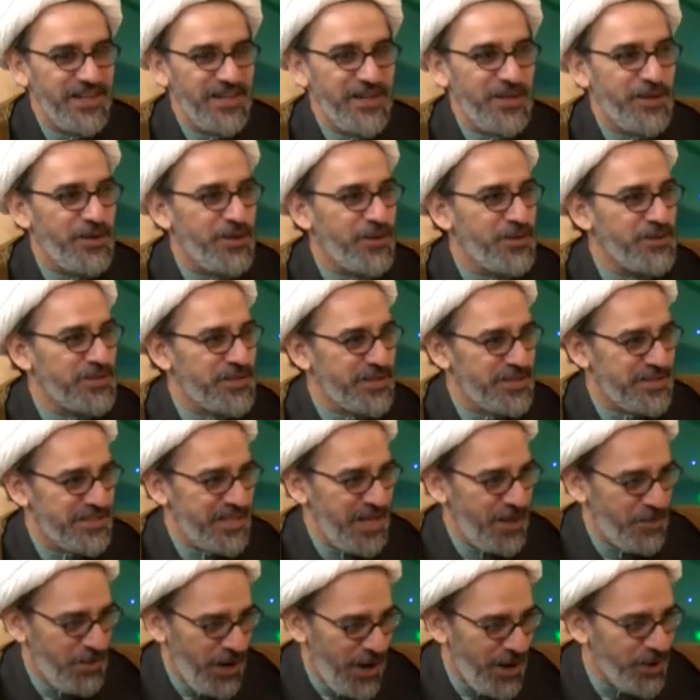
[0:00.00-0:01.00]
You know, it's the
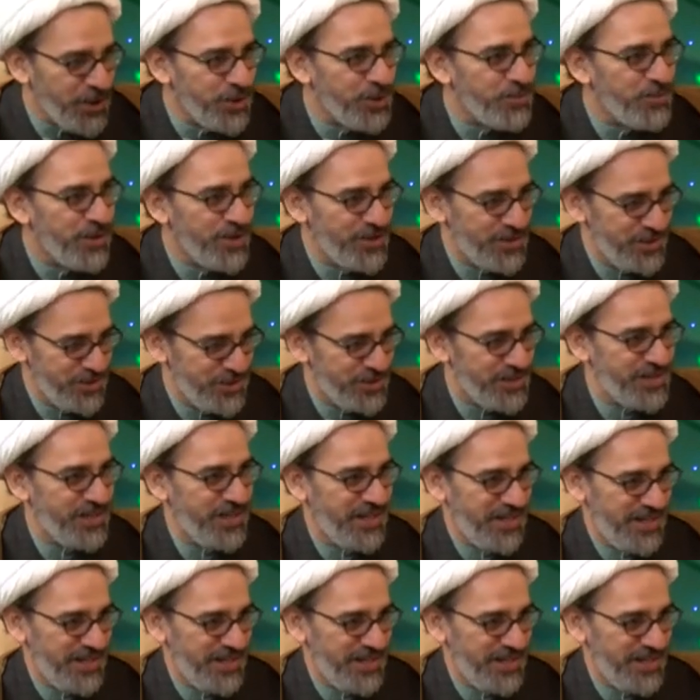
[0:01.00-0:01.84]
same argument is there.